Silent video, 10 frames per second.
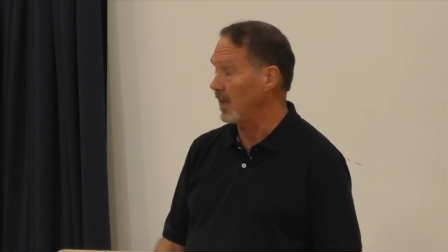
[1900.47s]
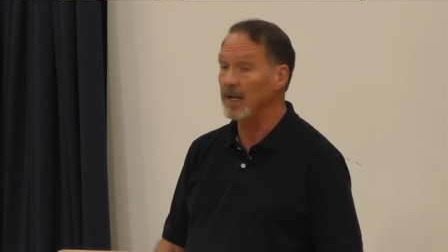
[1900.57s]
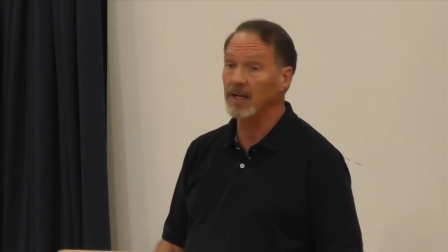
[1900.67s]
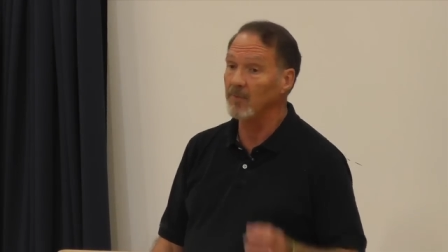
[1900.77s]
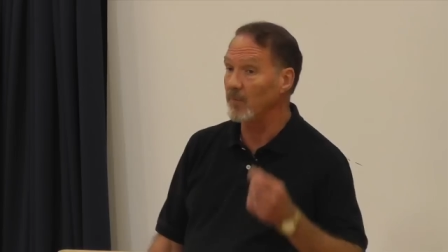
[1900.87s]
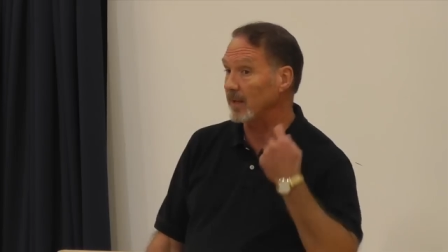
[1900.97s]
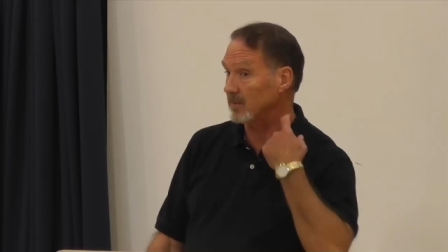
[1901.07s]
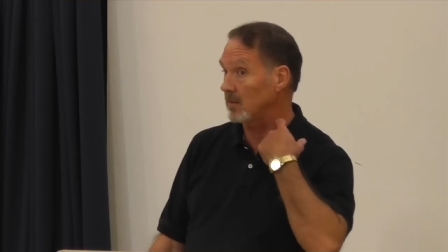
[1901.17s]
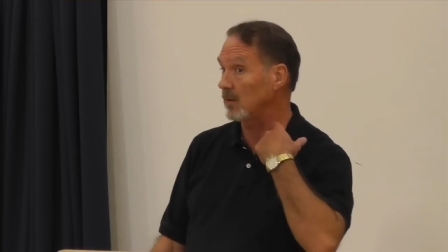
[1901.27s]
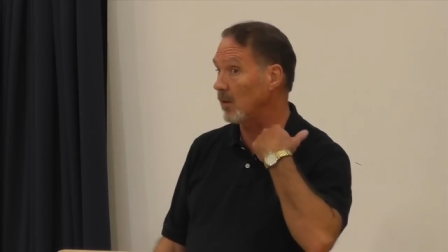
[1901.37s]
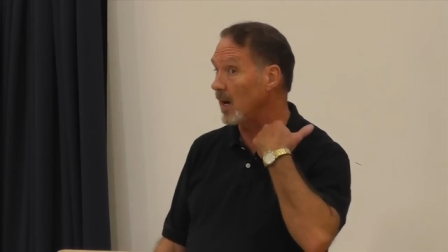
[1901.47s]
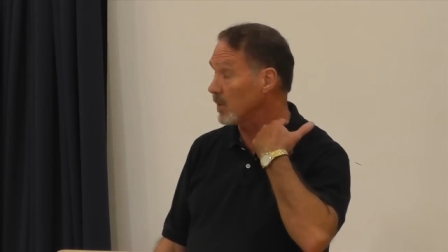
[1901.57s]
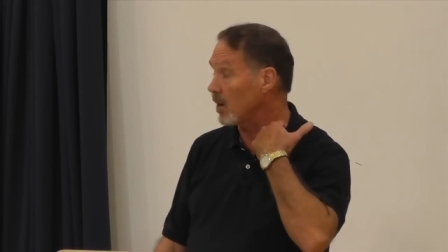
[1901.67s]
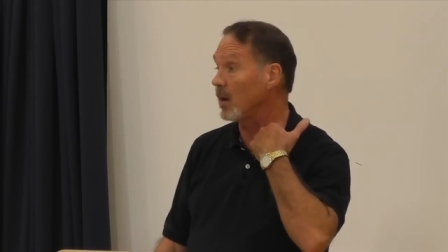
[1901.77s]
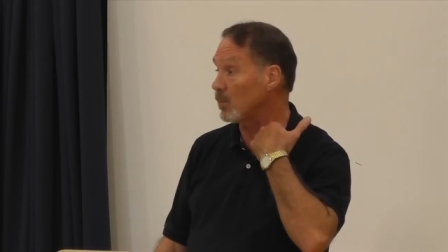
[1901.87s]
In fact, you know,
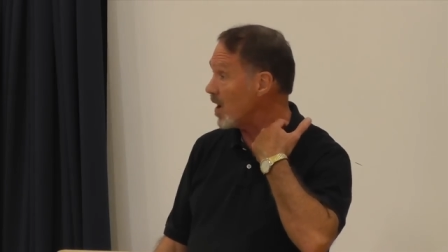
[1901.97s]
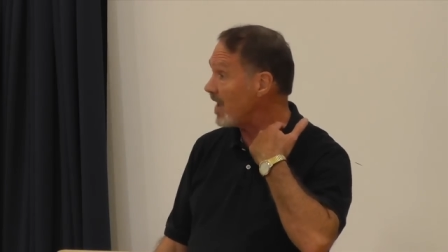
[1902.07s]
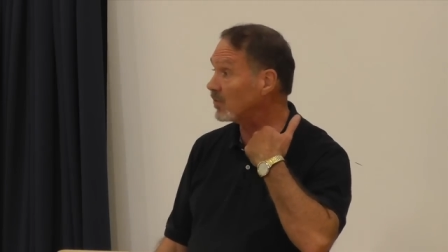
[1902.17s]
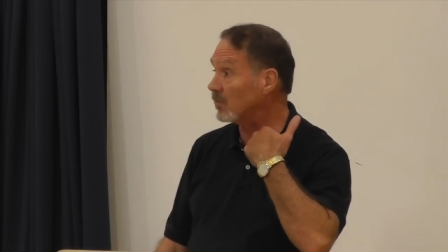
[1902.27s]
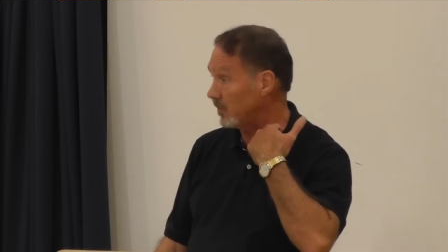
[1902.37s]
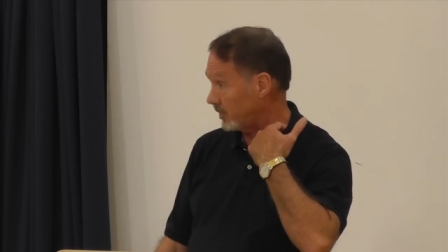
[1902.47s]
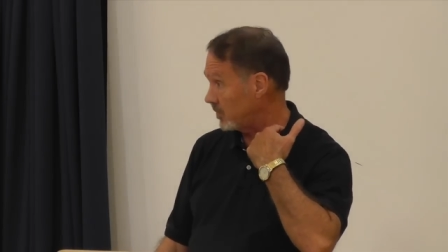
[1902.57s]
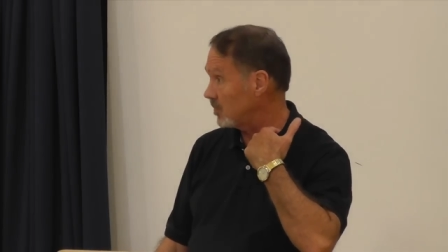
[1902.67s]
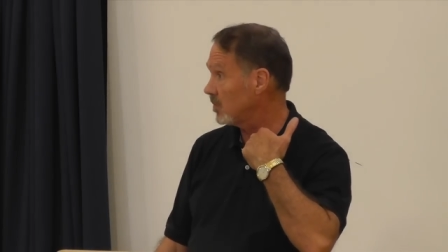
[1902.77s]
I would call them rascals.